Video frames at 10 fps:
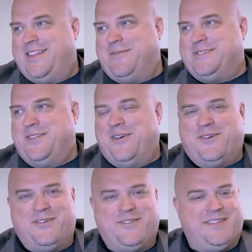There was
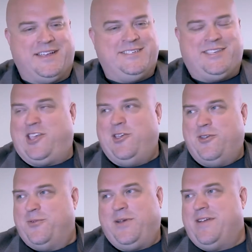no like
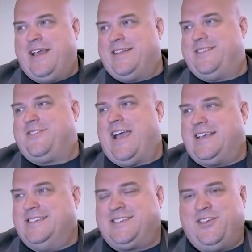SKU. We were not
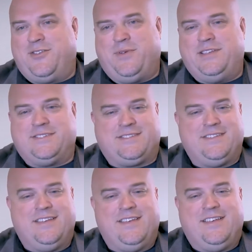tracking SKUs. We
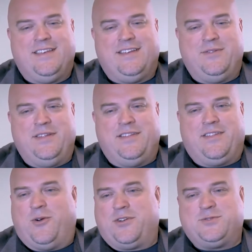just we
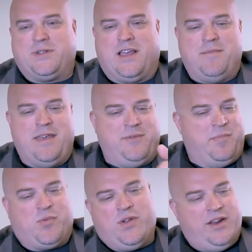the orders would come in,
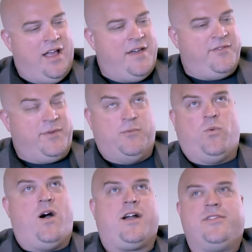we'd print it off, and we'd
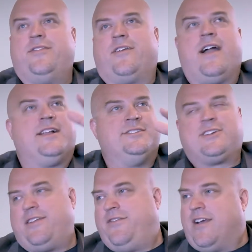walk through the garage and
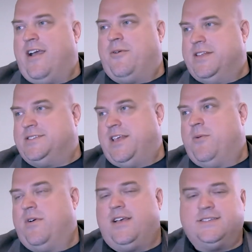try to figure out where this
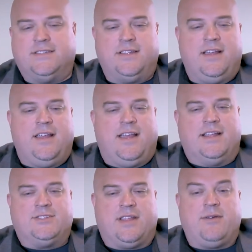thing was. And
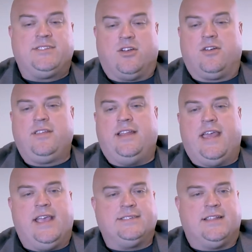and so that was the early
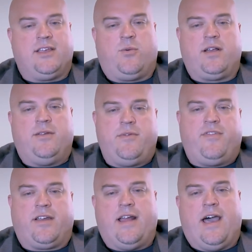days. And then quickly we
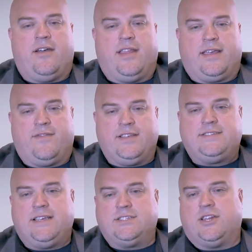figured out like if
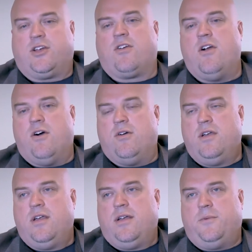this thing is going to grow,
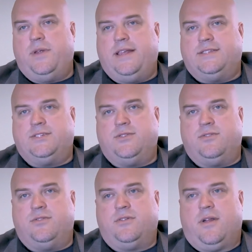we need
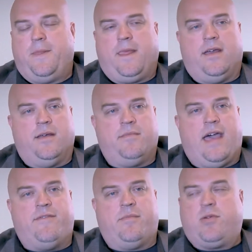to um,
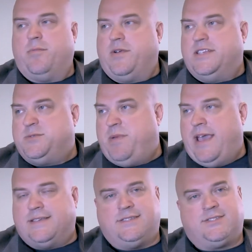have appropriate
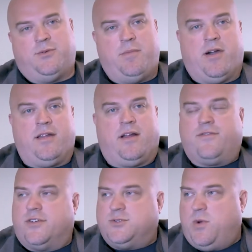space. And so we bought our
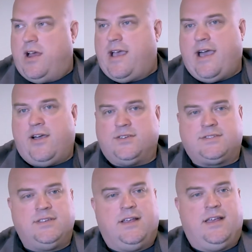first
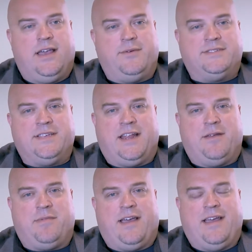warehouse and we set
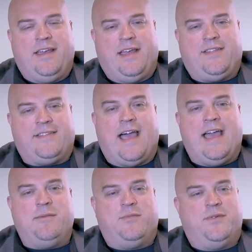up at the
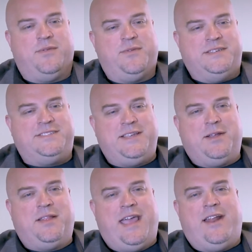time, we
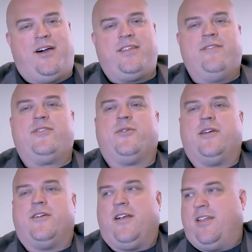still laid all the
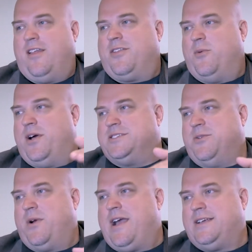inventory around, along the walls of
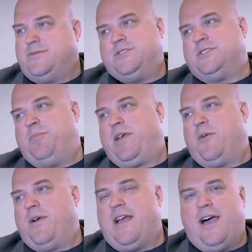the warehouse. It was just a
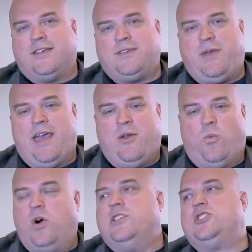bigger warehouse, and we
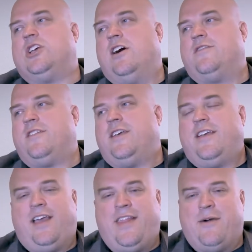had one
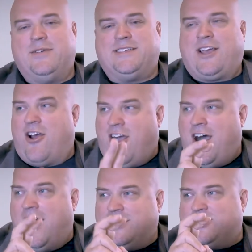shelf, and that was like our
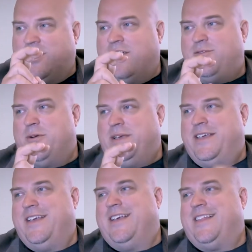hot shelf where
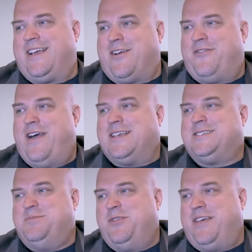we like our
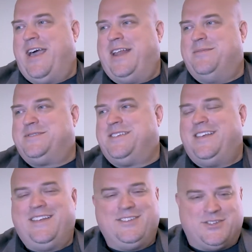fastest moving items
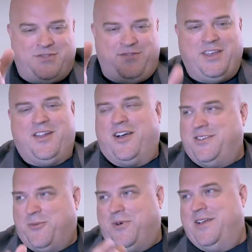just fit
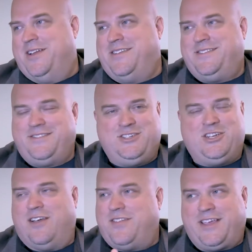onto one
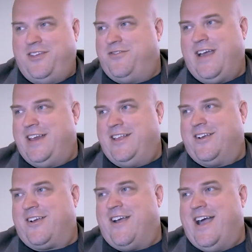shelf like you'd find in
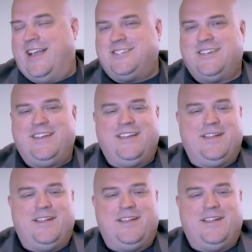your garage. Yeah.